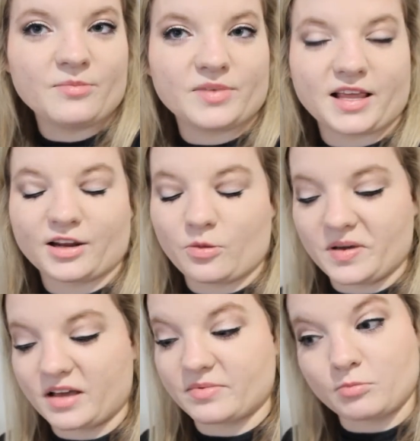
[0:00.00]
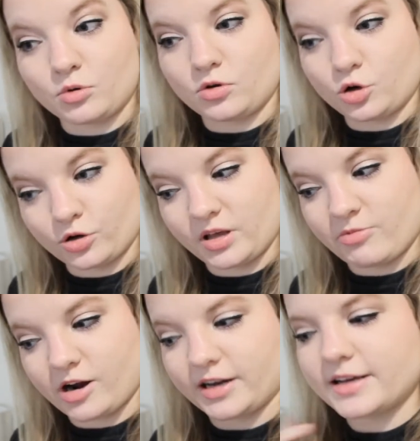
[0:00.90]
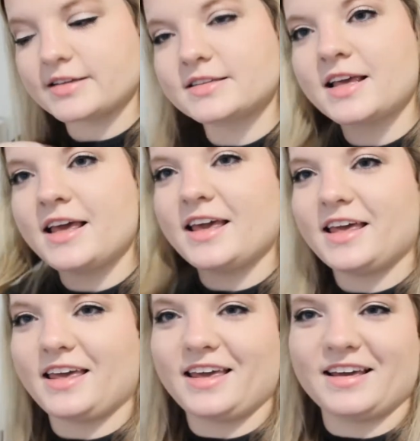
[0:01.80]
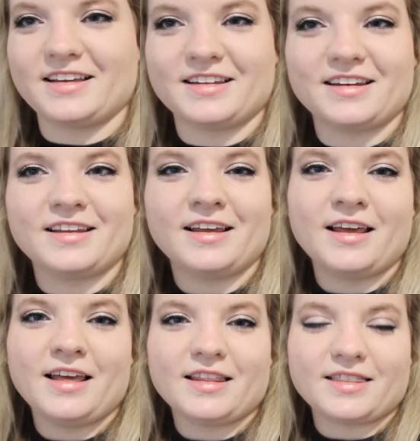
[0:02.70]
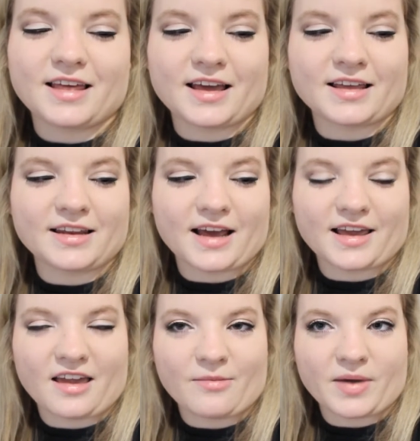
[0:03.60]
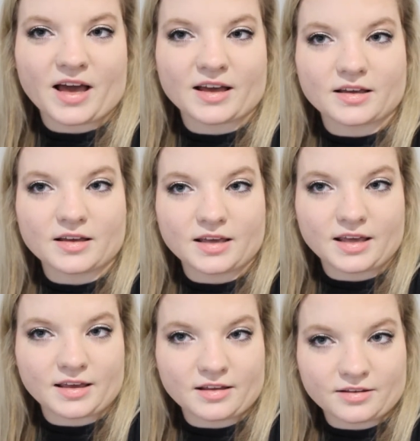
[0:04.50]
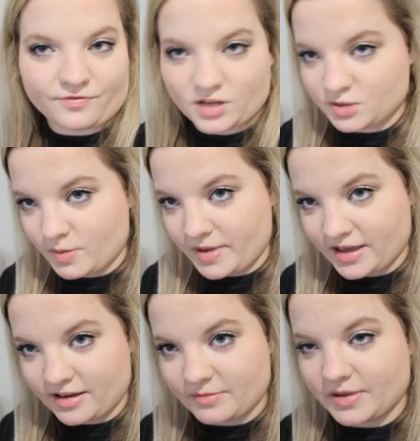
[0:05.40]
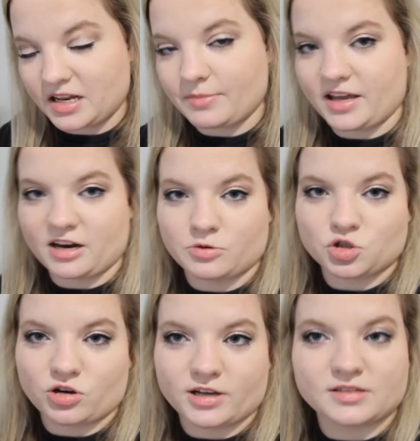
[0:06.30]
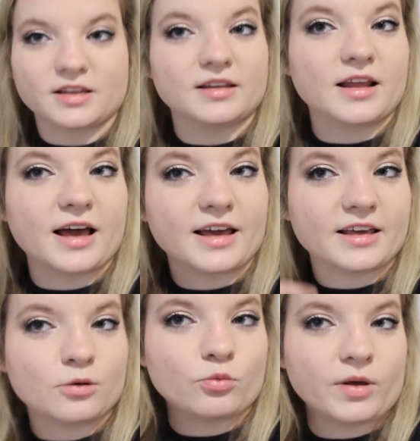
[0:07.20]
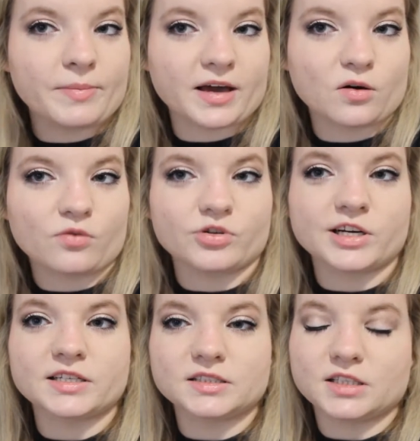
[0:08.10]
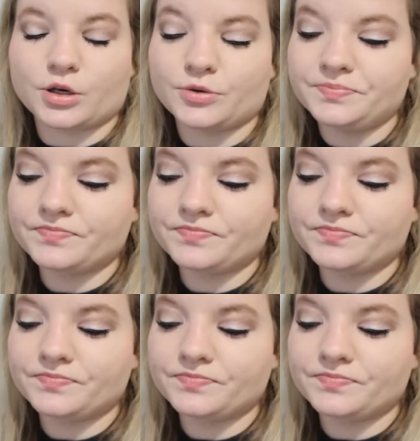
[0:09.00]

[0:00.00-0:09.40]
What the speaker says: because I had to go pick up some girly products, and then I came back and finished my makeup, and then my hair was dry, so then I went back over it. So